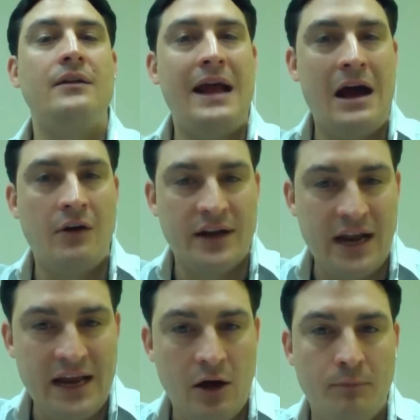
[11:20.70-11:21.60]
And how can
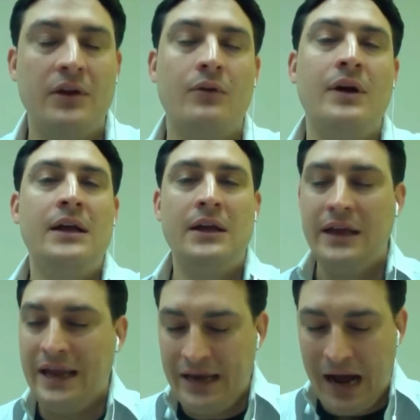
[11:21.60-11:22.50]
I help you?
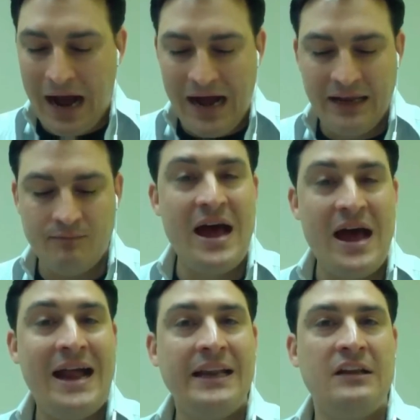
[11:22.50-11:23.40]
And
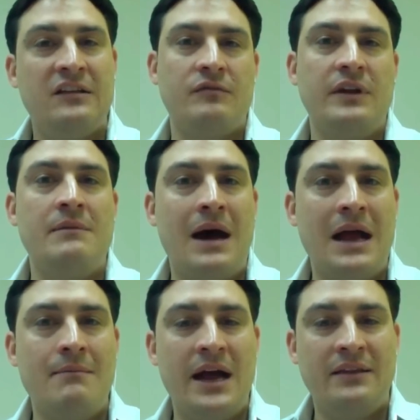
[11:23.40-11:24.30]
that is, in
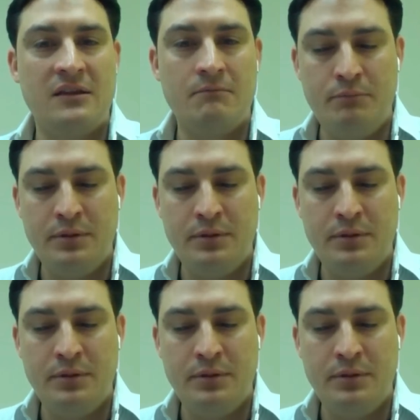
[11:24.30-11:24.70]
my mind, the